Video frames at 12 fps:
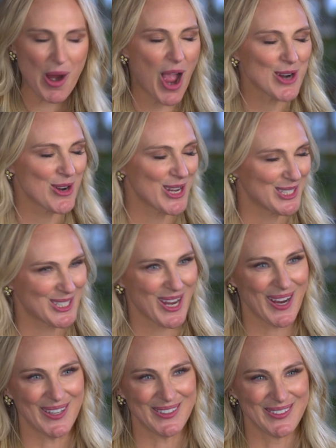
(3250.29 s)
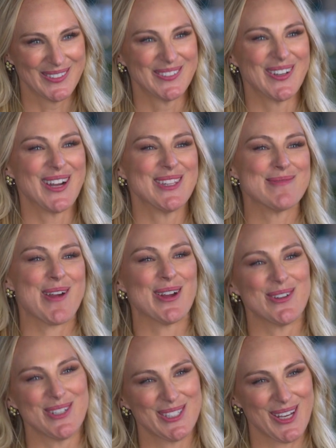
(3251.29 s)
the progress scale. We're on the
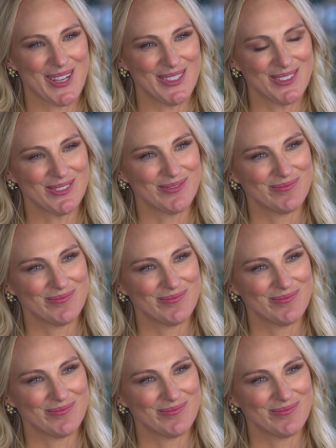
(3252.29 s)
progress scale.